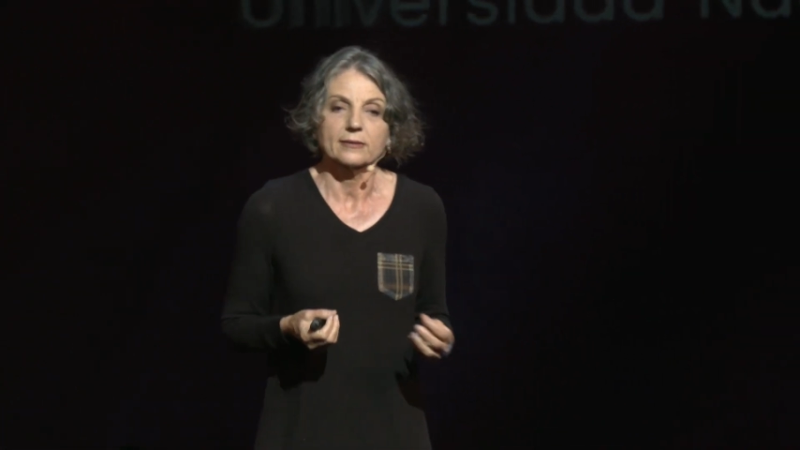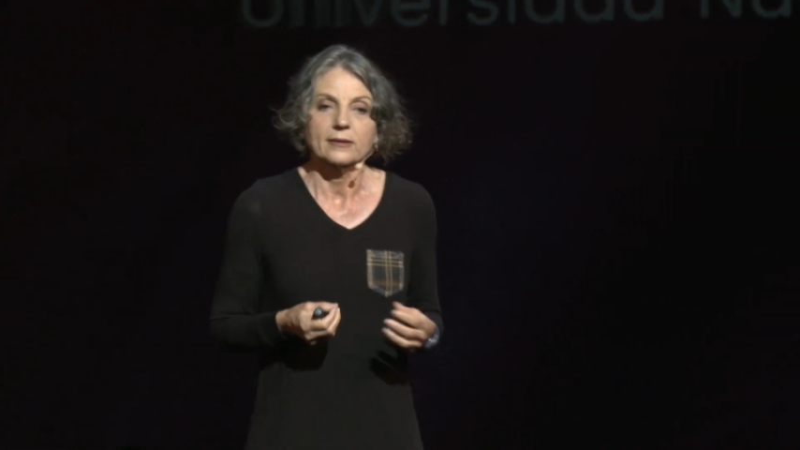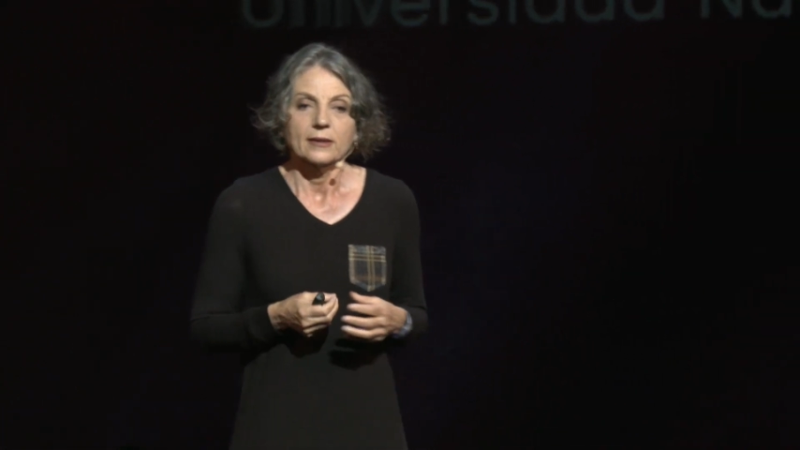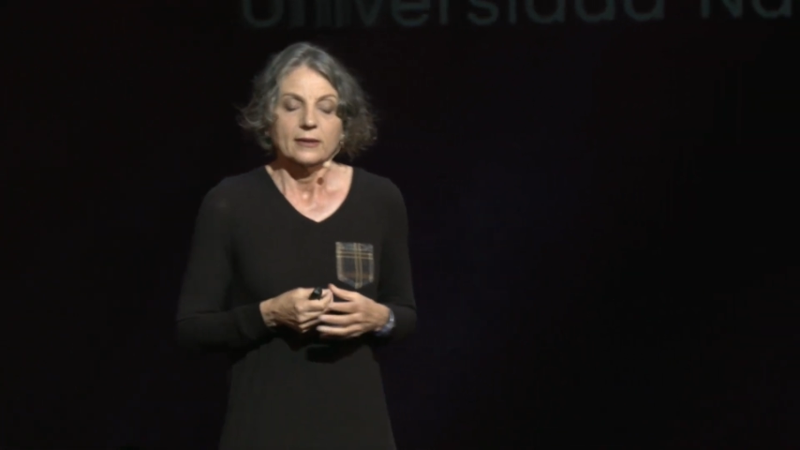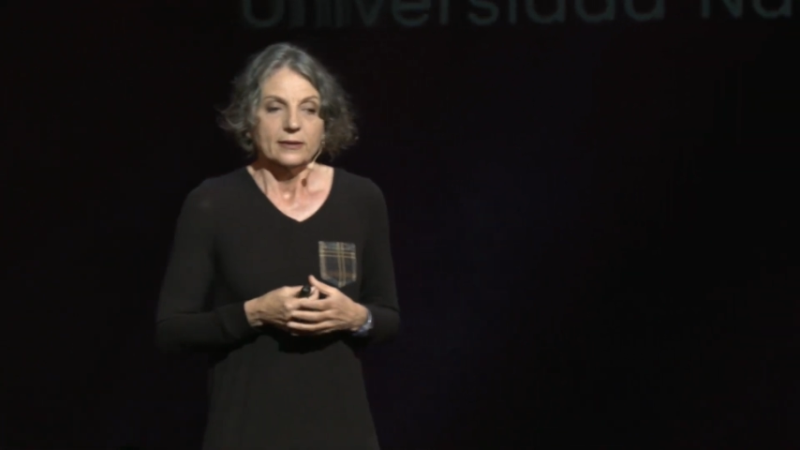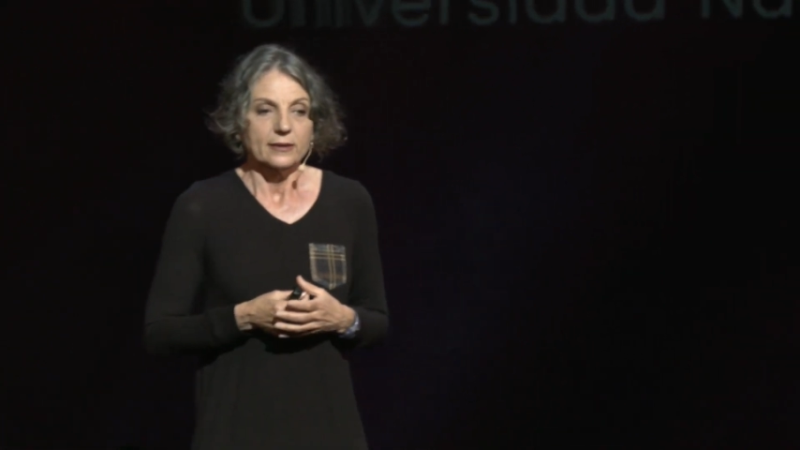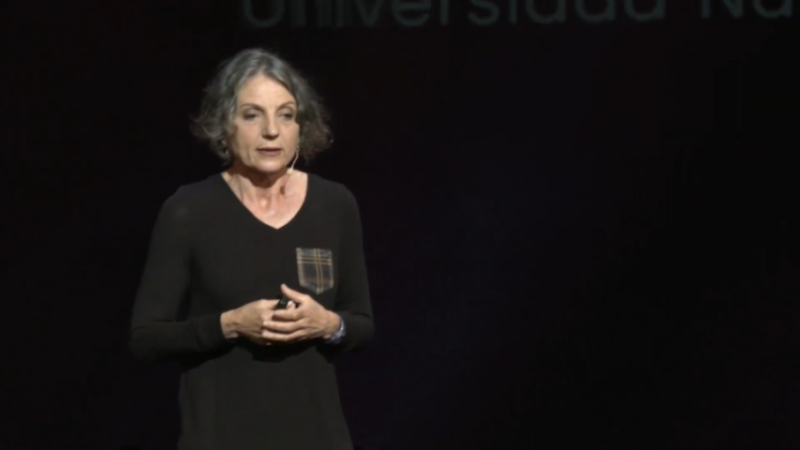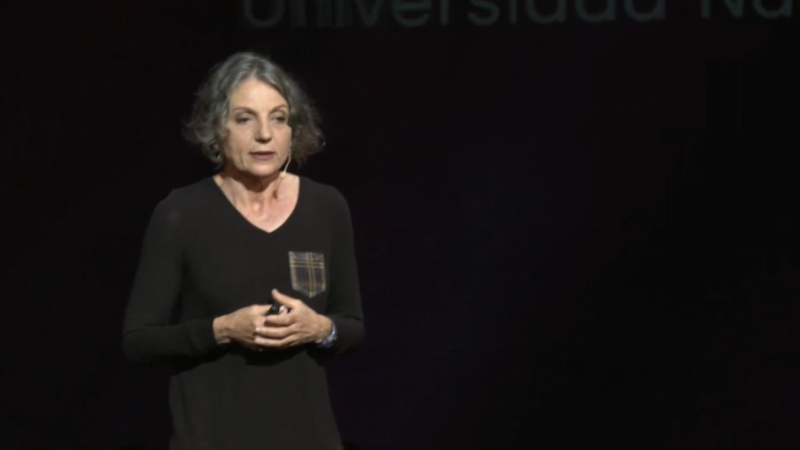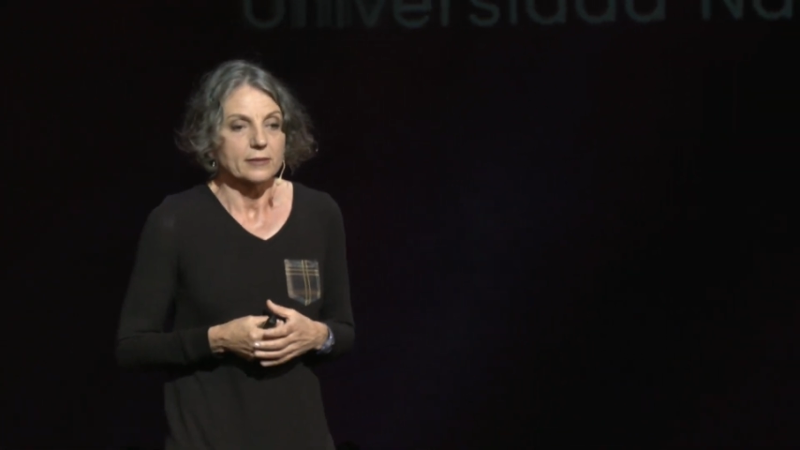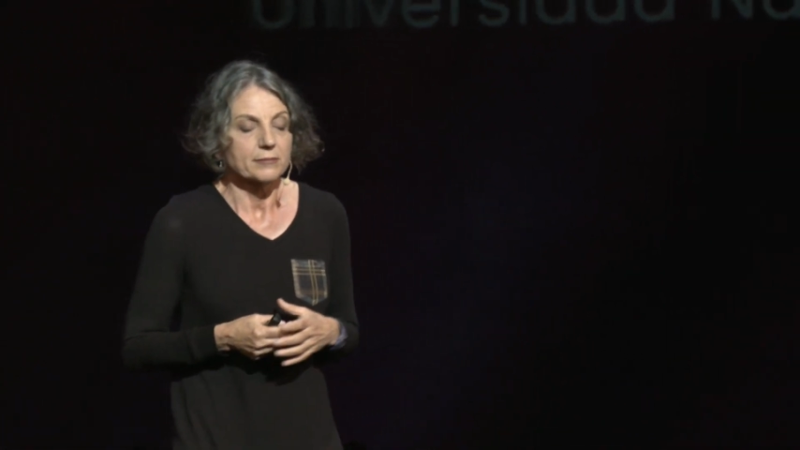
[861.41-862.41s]
and
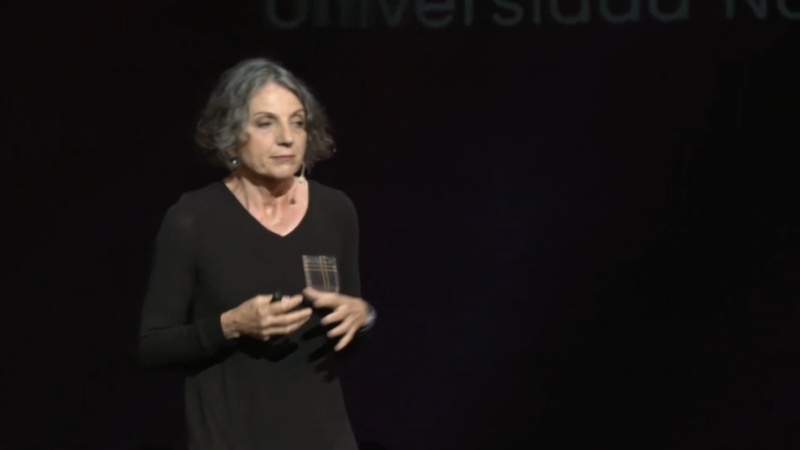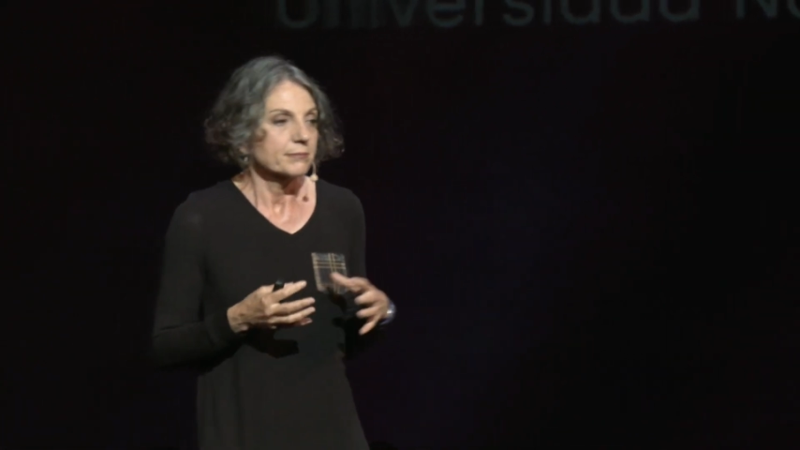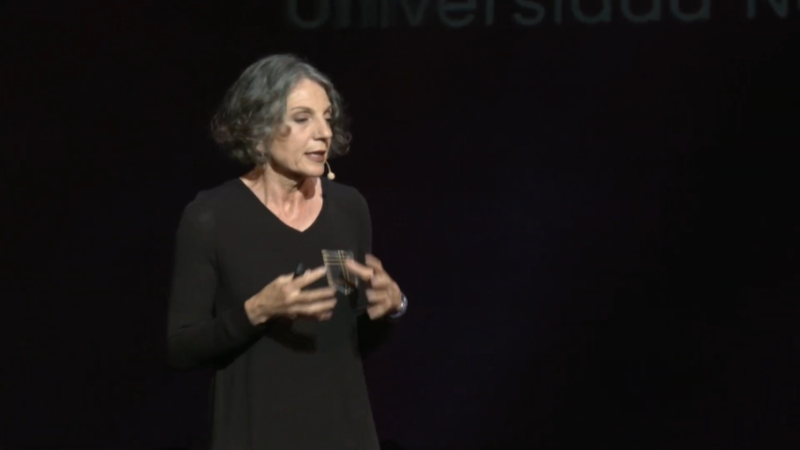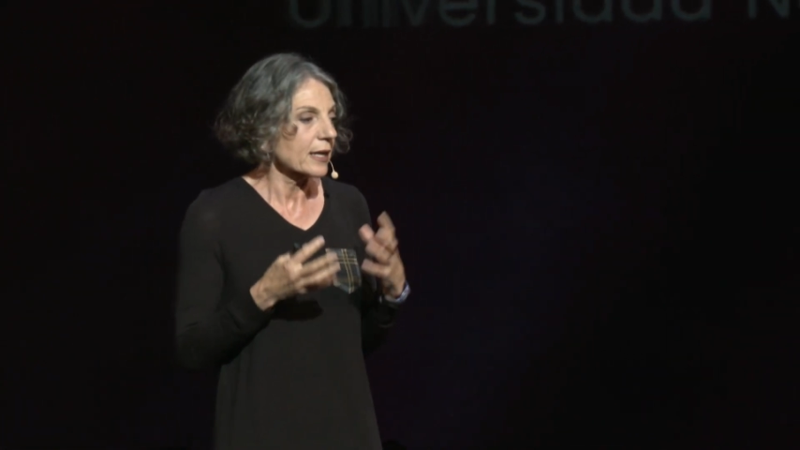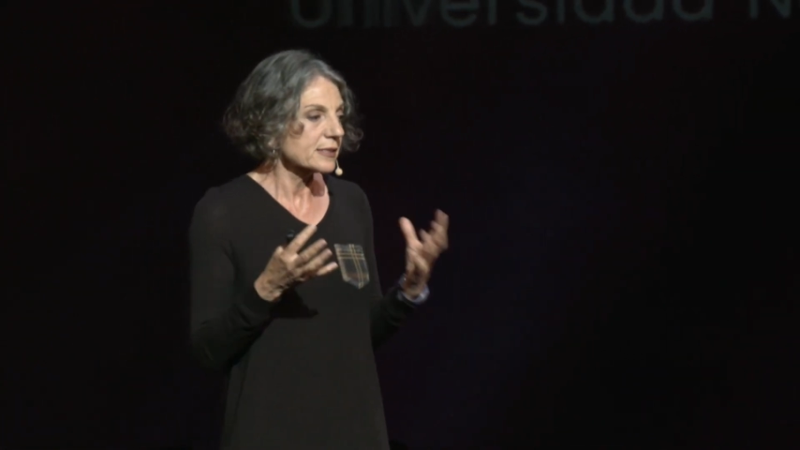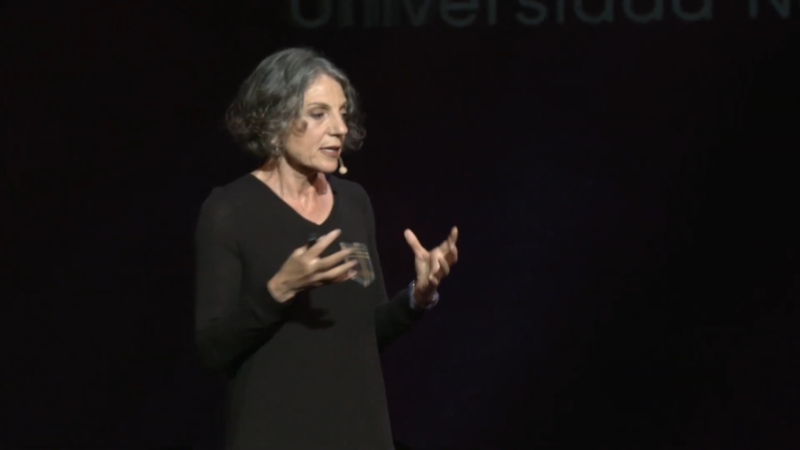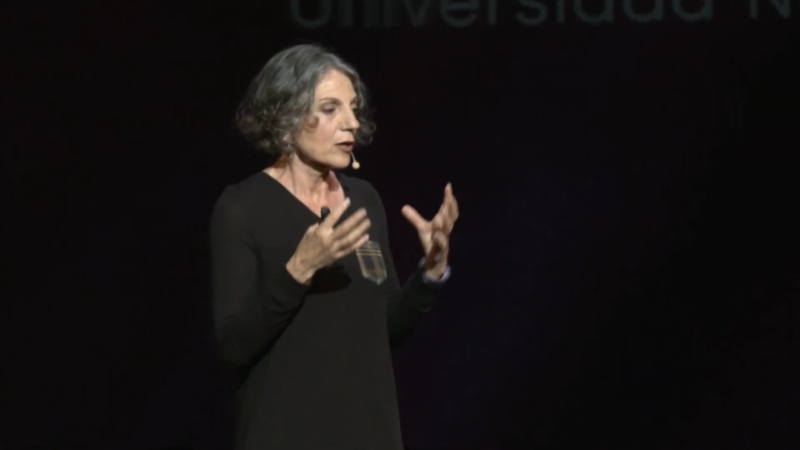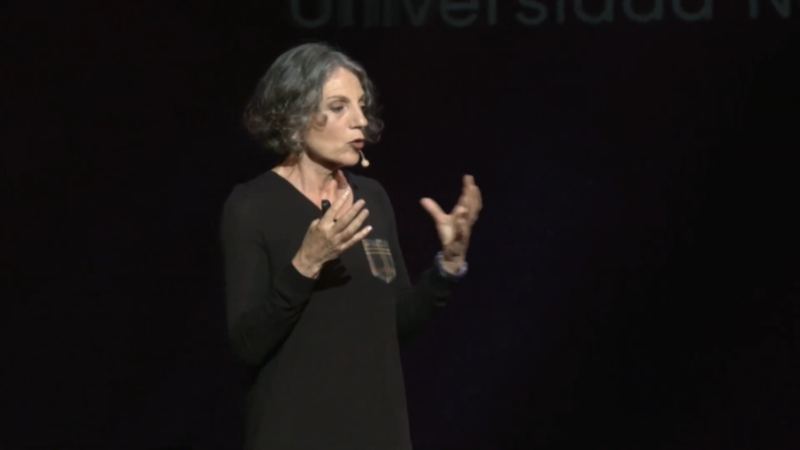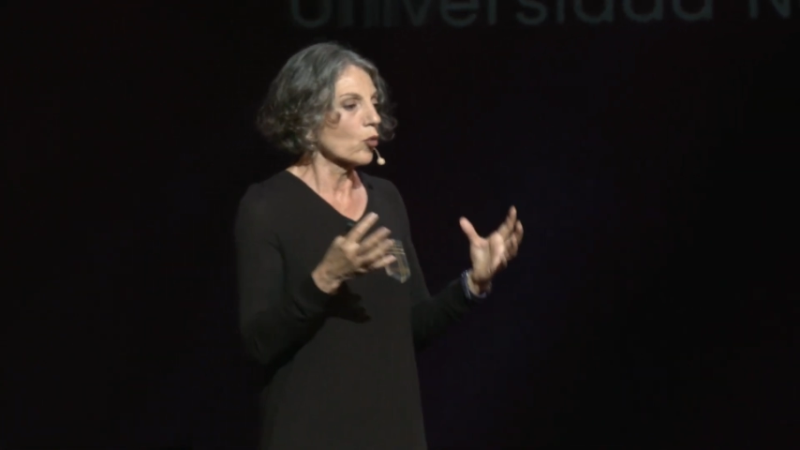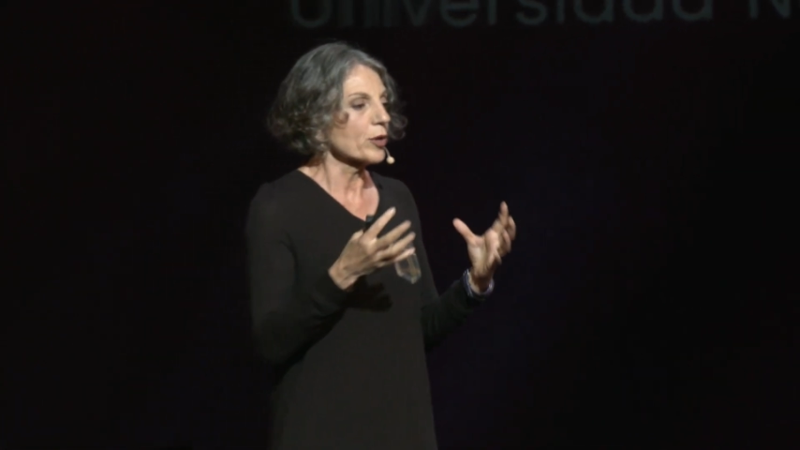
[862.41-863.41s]
only exist
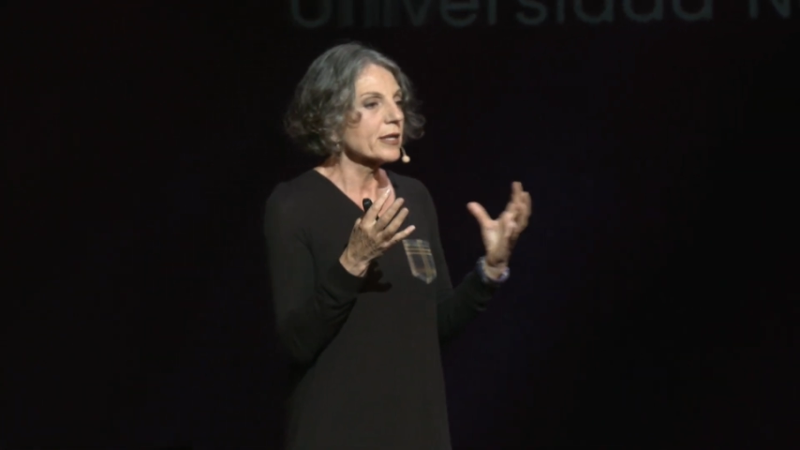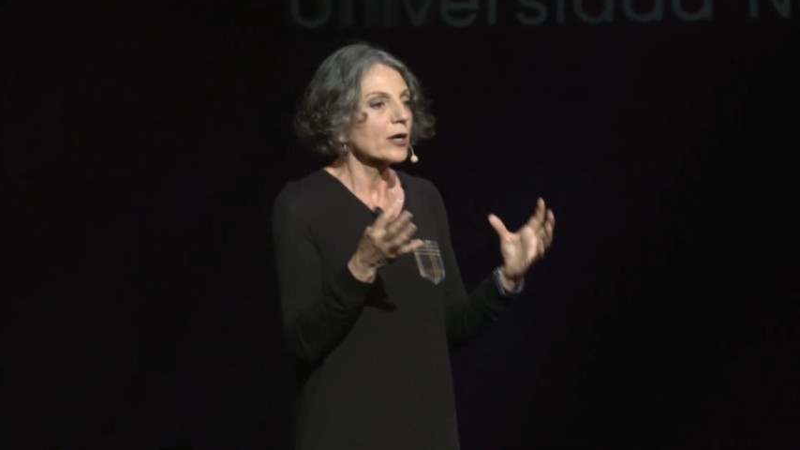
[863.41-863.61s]
today